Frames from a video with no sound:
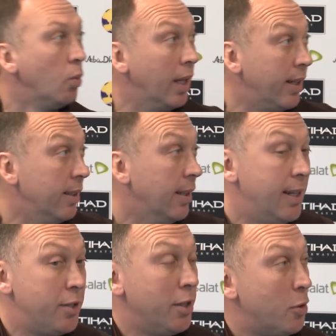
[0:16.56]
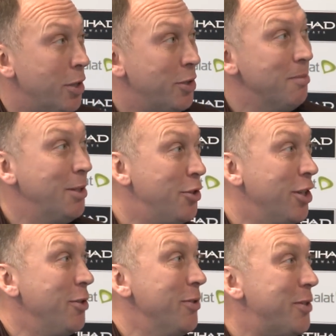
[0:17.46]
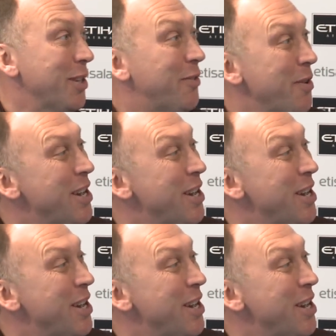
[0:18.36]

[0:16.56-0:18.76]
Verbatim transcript: Well, I didn't. I answered a question about the oh, January transfer